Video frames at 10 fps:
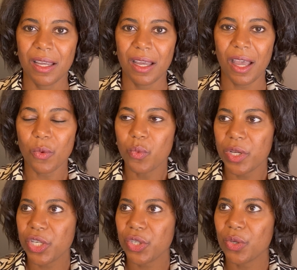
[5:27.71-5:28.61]
I
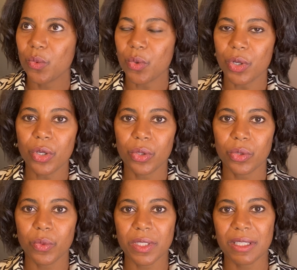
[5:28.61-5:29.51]
wish the world
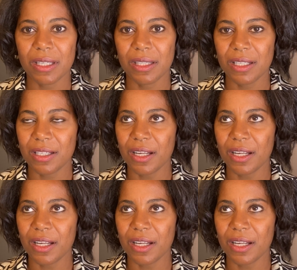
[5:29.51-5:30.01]
was like this.